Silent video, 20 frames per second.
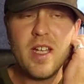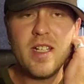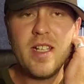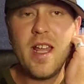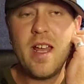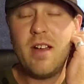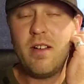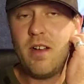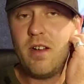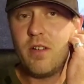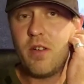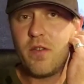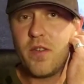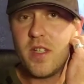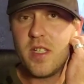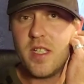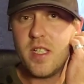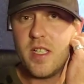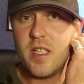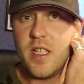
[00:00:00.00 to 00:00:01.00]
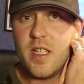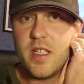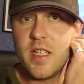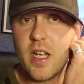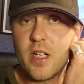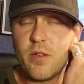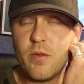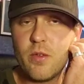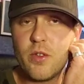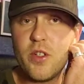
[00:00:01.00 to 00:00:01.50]
Now, I don't know if this is his
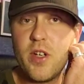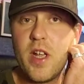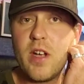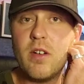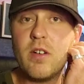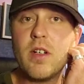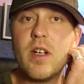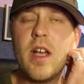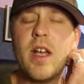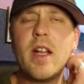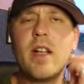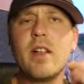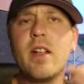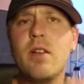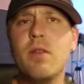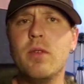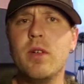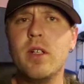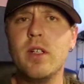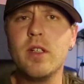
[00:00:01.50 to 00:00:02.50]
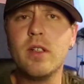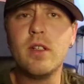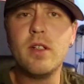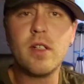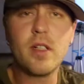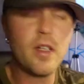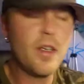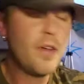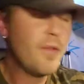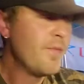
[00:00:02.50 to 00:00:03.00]
actual channel or not. I didn't really
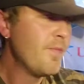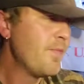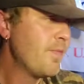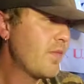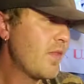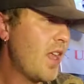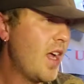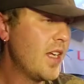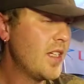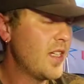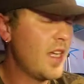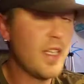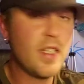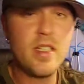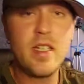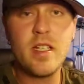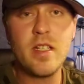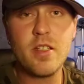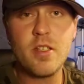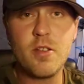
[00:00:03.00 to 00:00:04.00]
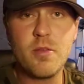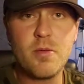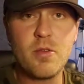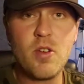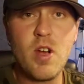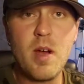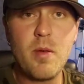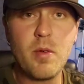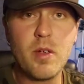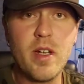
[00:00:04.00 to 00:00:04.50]
look. I, I seen the
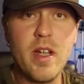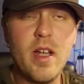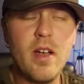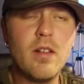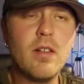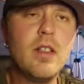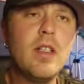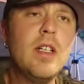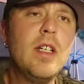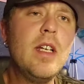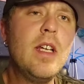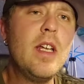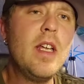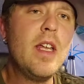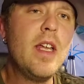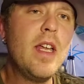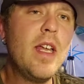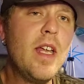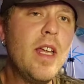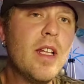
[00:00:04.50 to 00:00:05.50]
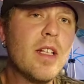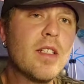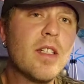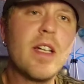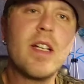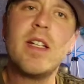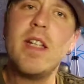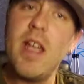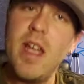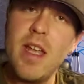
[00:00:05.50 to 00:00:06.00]
subscriber count, and it's
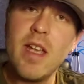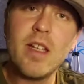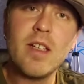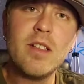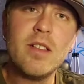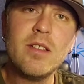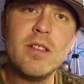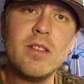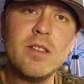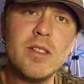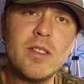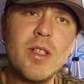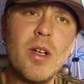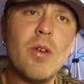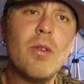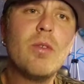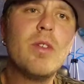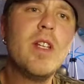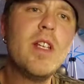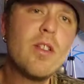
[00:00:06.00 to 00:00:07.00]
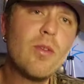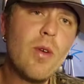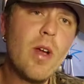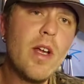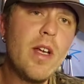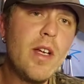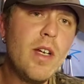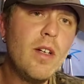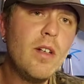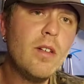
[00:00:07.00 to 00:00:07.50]
like, dang. So this
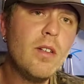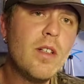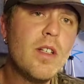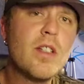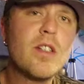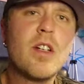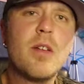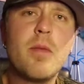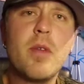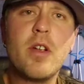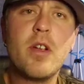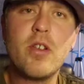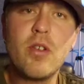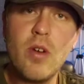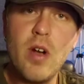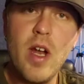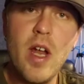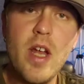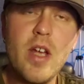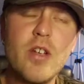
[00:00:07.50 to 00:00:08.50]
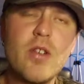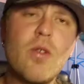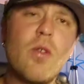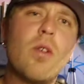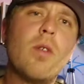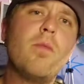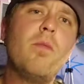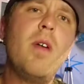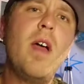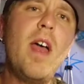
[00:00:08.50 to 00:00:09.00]
right here is going to be trash
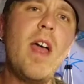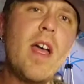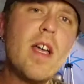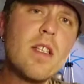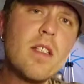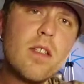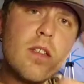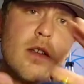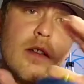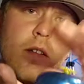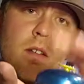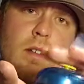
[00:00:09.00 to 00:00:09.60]
or pass.